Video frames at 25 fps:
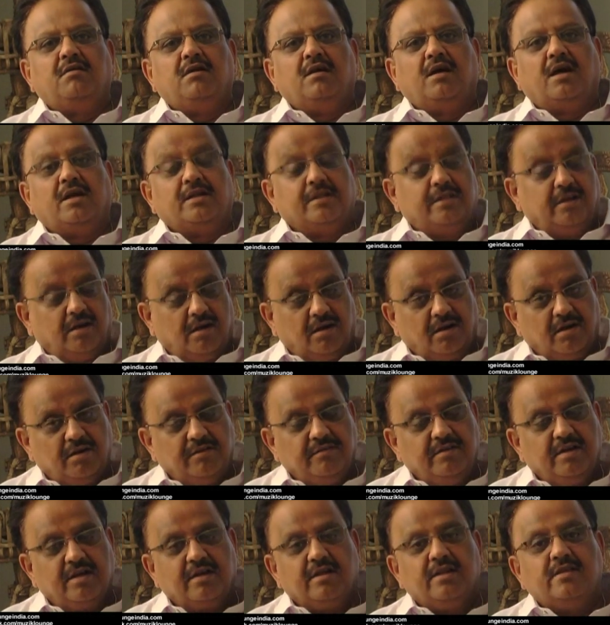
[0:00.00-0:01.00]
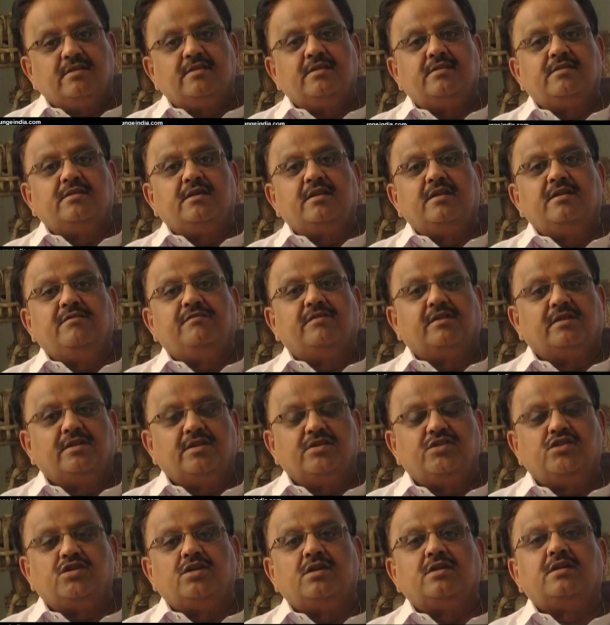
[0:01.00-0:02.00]
and the hardware necessary for the
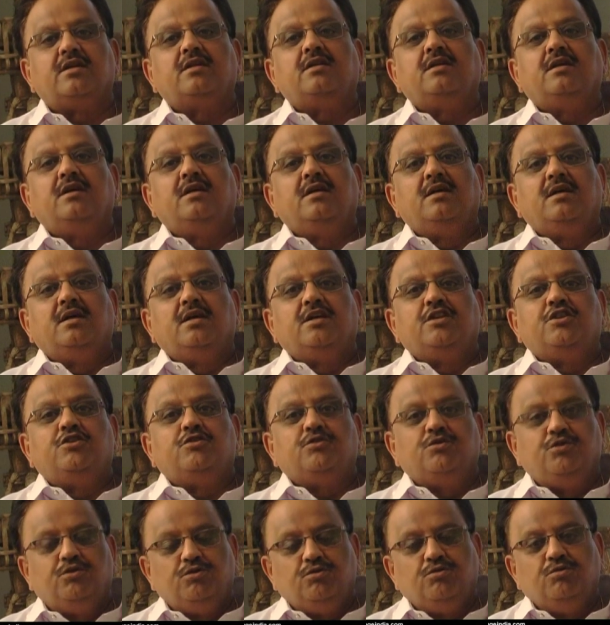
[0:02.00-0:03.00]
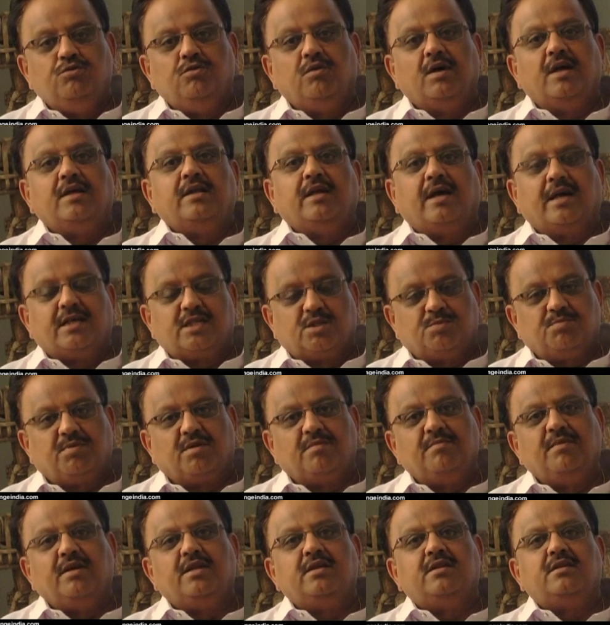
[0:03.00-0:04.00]
children to do and
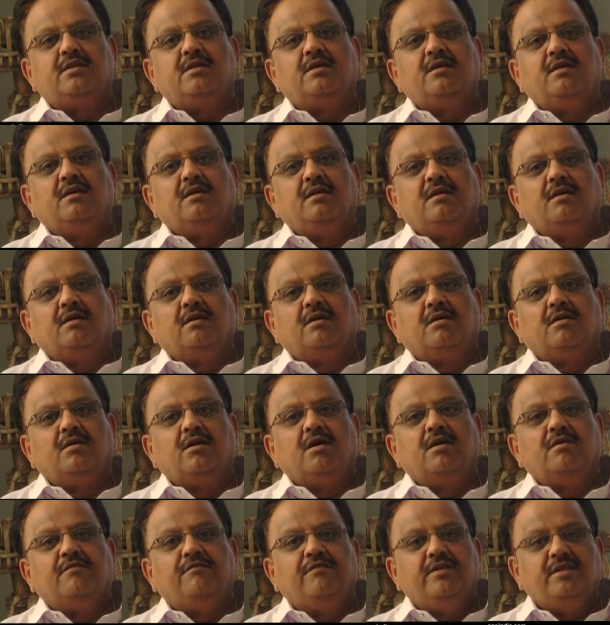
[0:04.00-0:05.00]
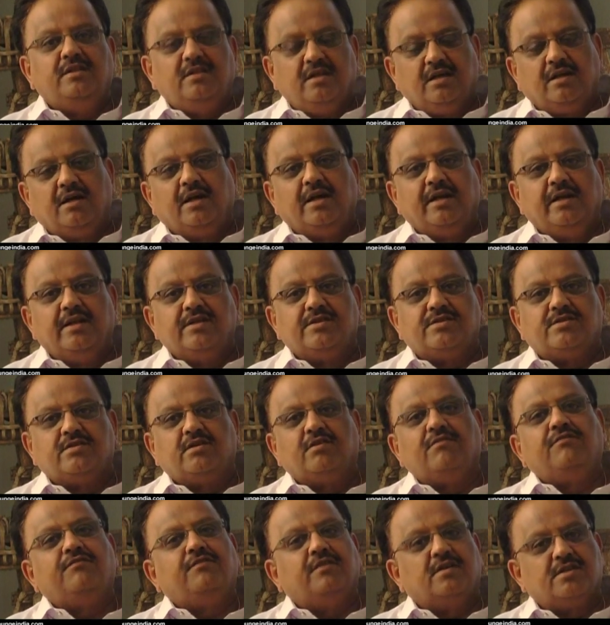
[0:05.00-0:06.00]
experiment with the guidance
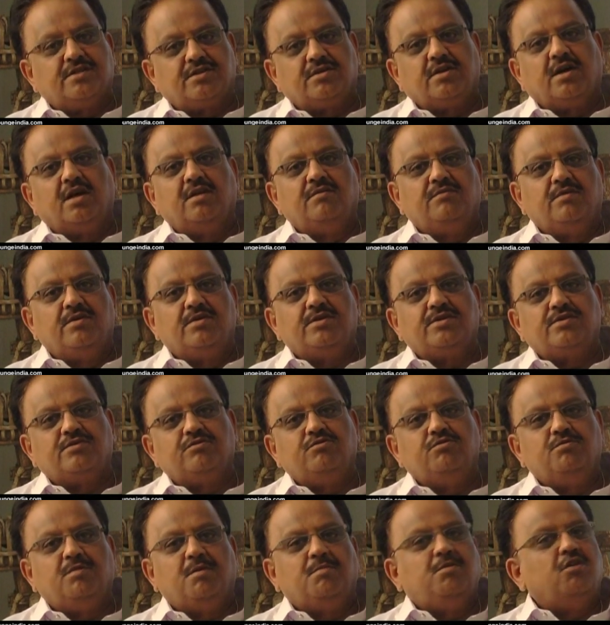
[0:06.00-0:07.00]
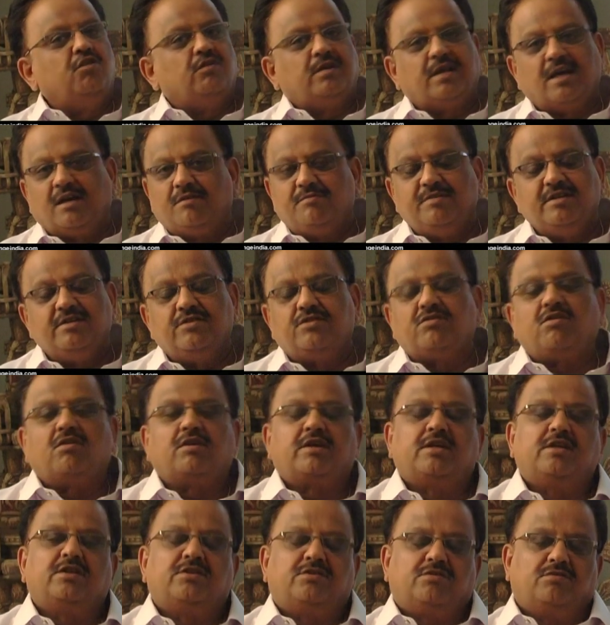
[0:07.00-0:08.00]
of stalwarts whom about I have been
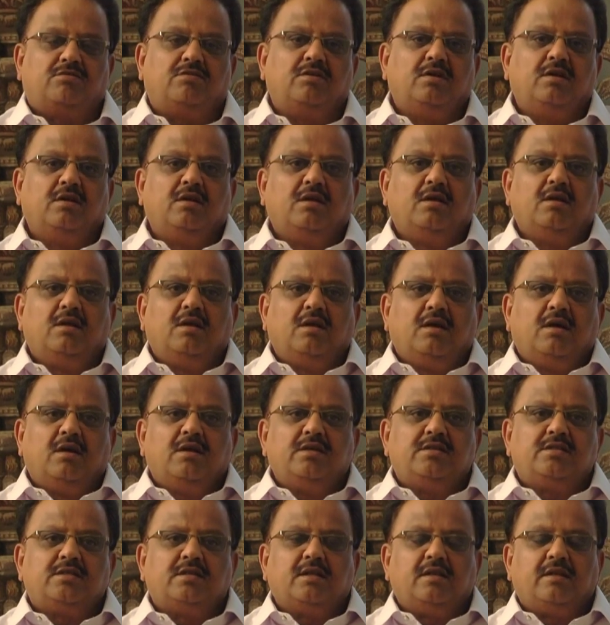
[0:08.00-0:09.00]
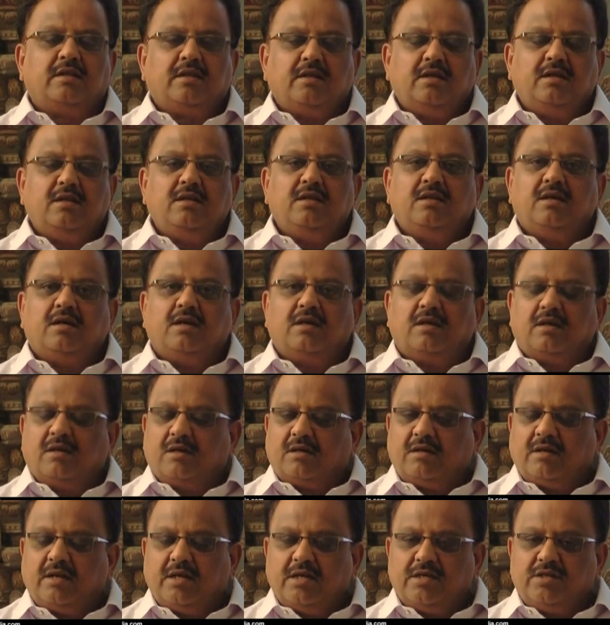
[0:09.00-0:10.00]
talking to. It's really a
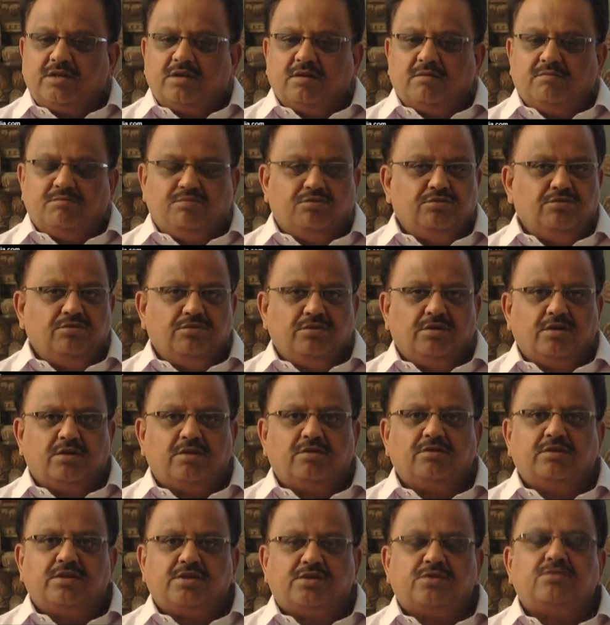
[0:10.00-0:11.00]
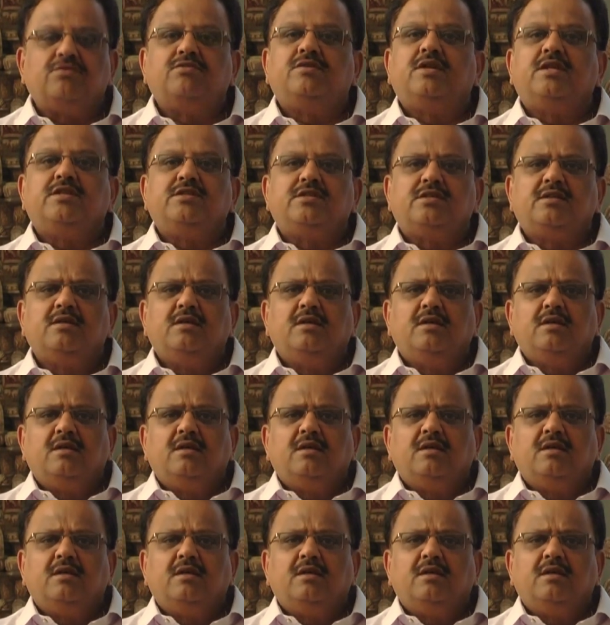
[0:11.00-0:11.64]
great boon to the students.